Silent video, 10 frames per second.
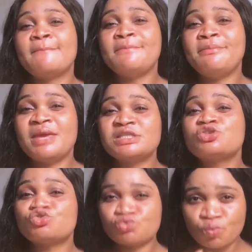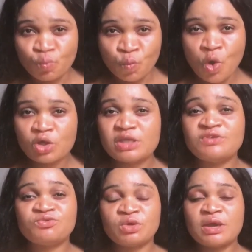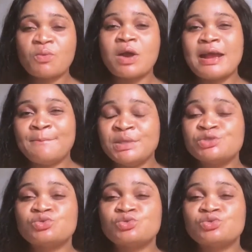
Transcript: meant to work, if you get what I mean.